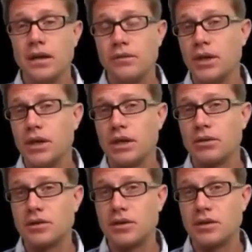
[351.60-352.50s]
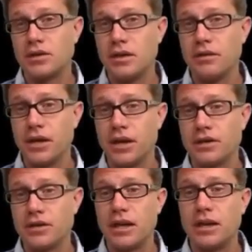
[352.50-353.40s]
And if we increase the
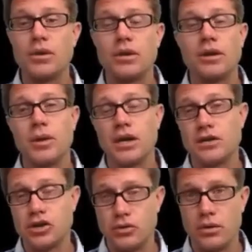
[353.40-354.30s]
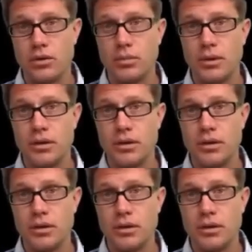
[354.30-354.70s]
stiffness, then we're going to make it a shorter